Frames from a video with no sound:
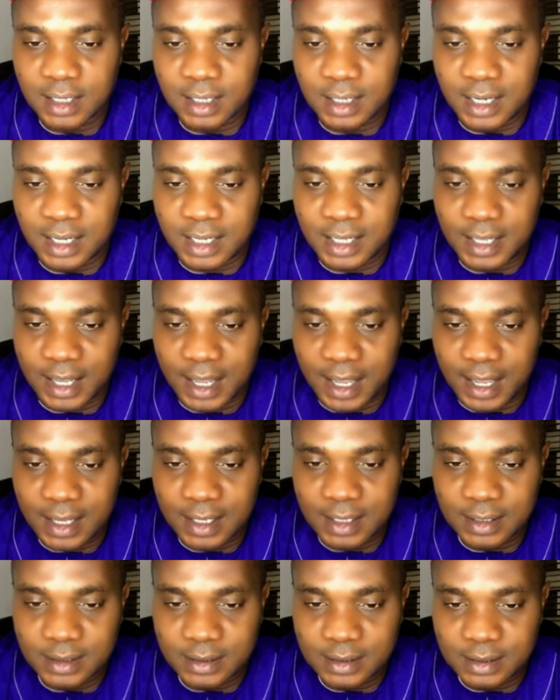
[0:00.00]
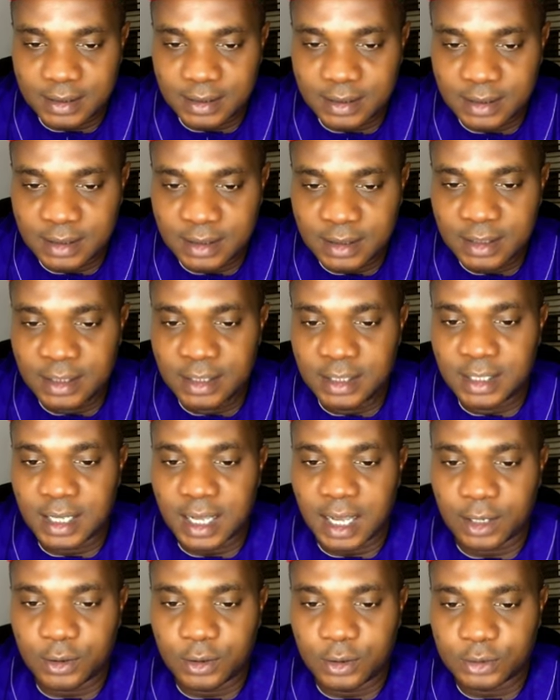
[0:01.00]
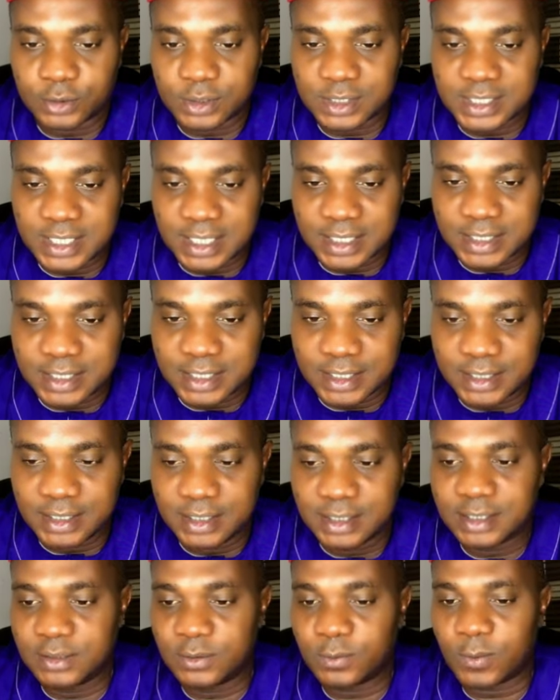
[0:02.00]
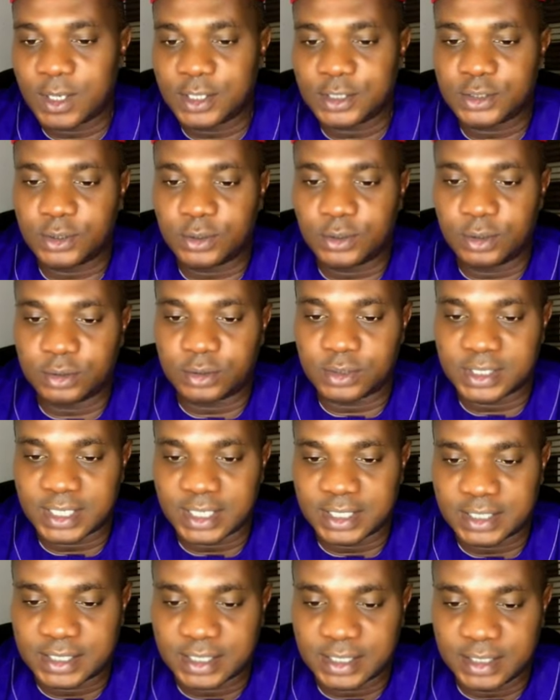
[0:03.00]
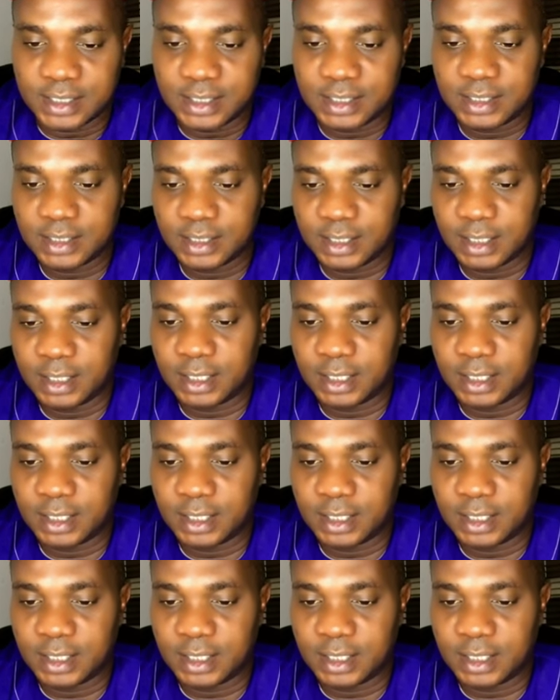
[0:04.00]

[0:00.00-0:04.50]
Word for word: click here and go to setting. Once you go to setting, you